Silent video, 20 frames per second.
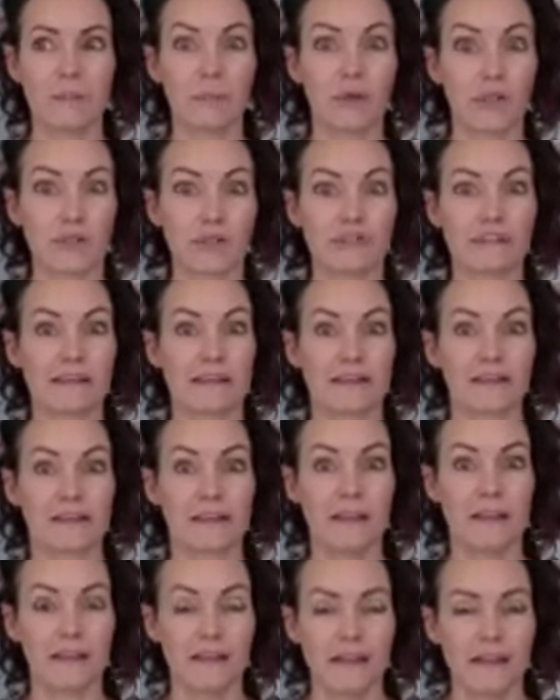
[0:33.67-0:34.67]

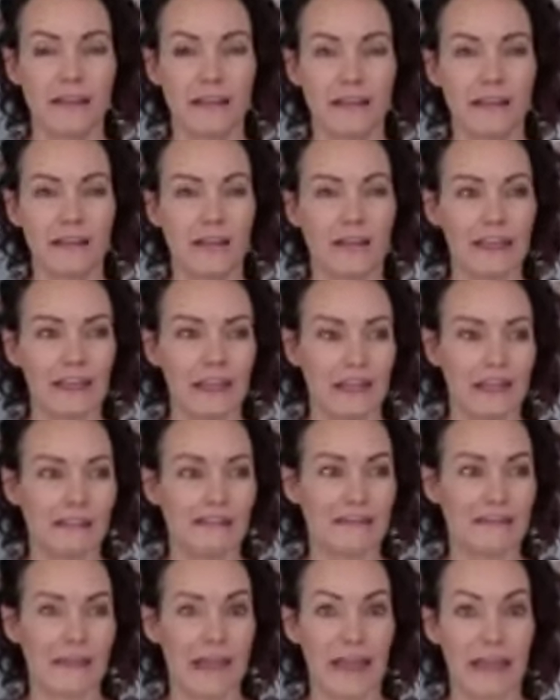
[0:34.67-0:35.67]
person that
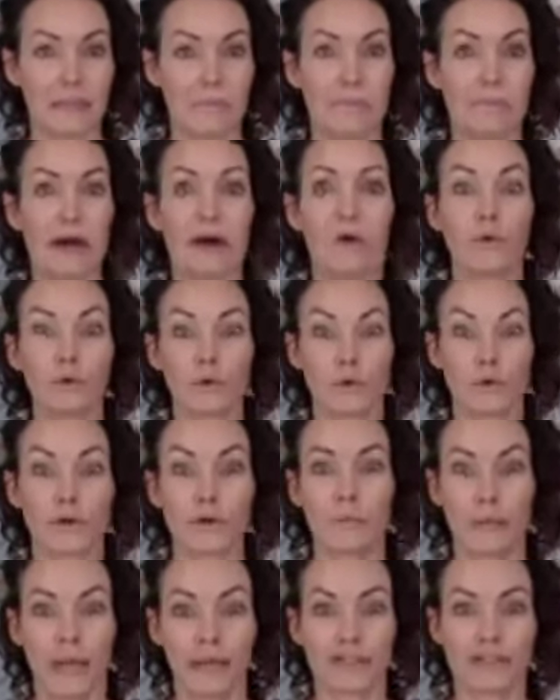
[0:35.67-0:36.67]
is a meld
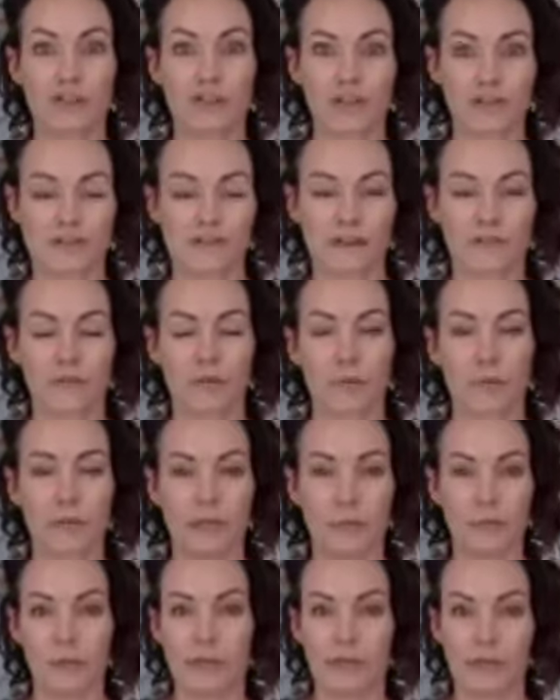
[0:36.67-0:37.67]
or mesh of several
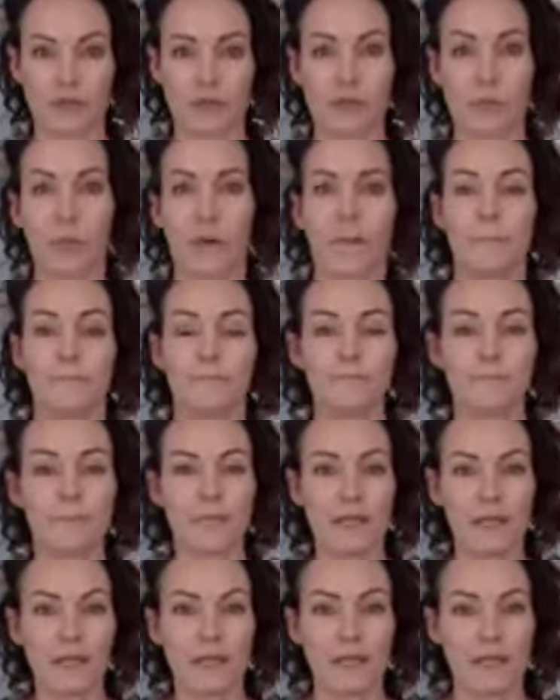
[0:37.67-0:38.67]
people into one.
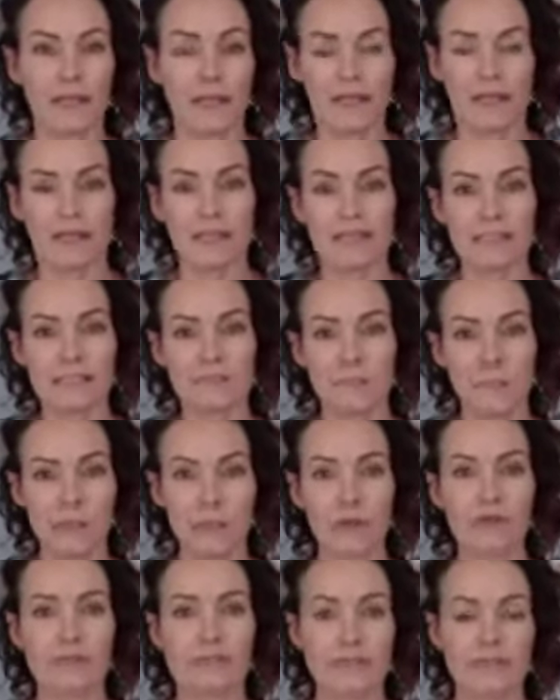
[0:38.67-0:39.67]
And this
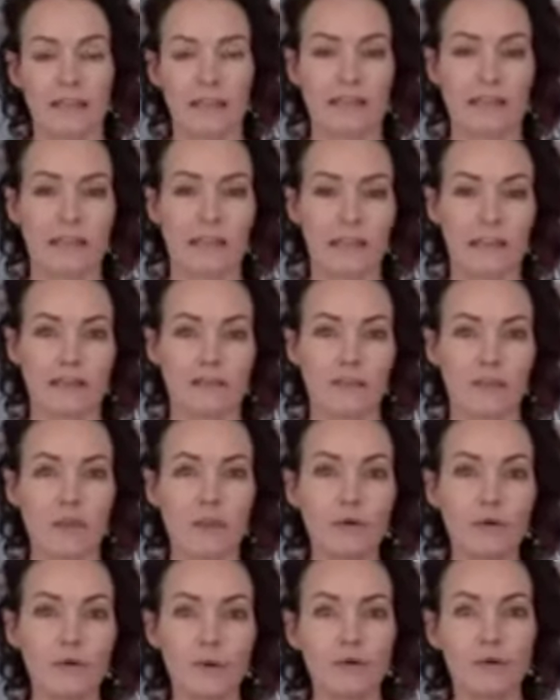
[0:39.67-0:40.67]
person is
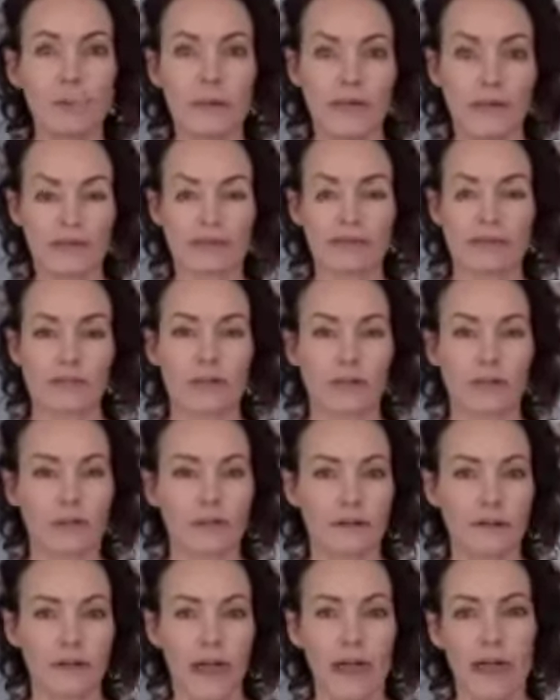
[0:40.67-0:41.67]
who you picture
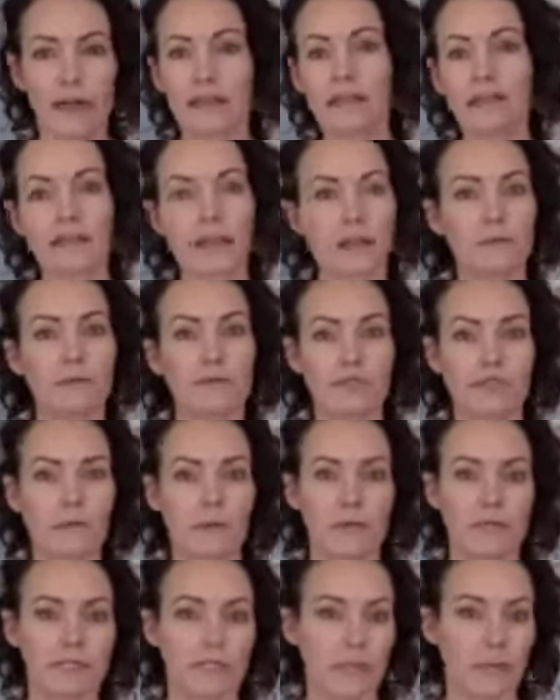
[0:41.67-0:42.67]
anytime you do
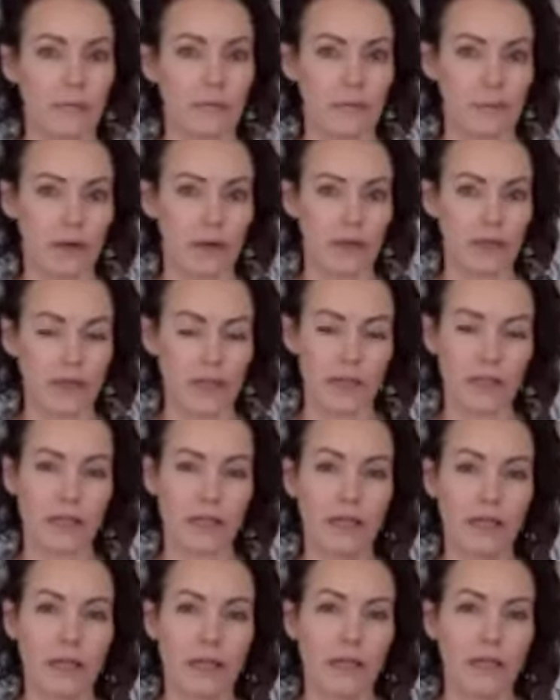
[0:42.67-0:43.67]
any type of marketing.
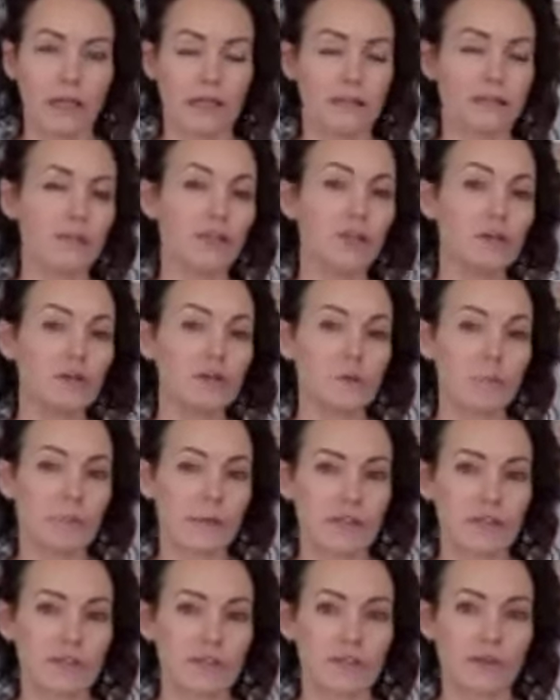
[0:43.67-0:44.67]
It's who you
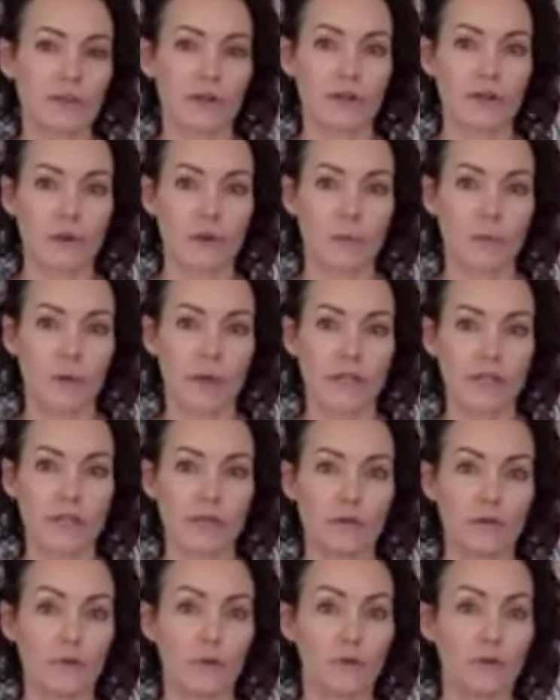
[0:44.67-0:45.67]
picture when
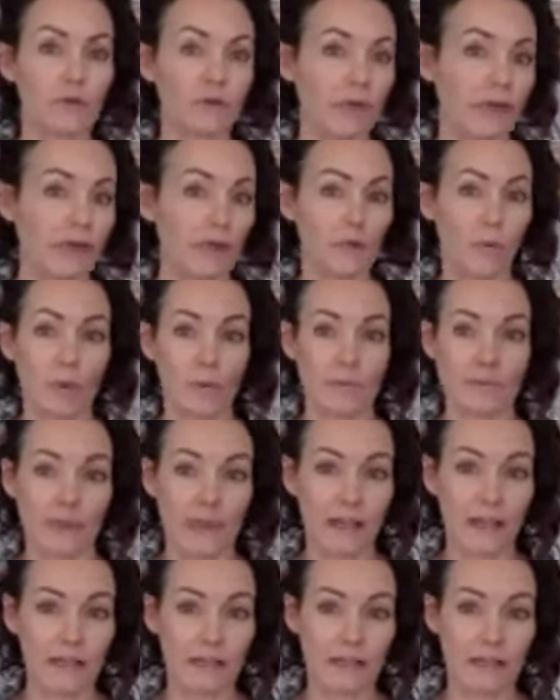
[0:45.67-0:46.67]
you create your
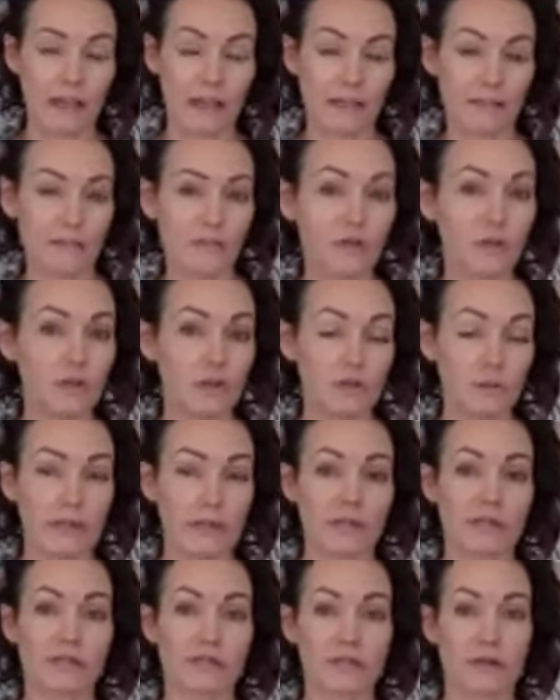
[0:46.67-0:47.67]
website. It's who you
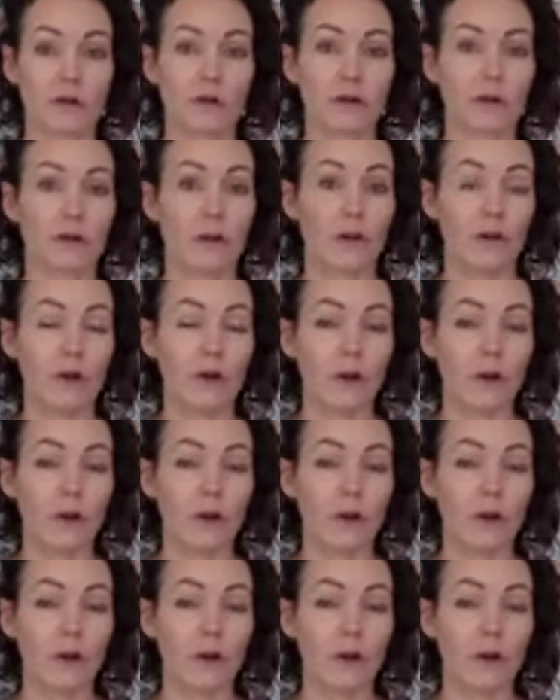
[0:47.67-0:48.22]
picture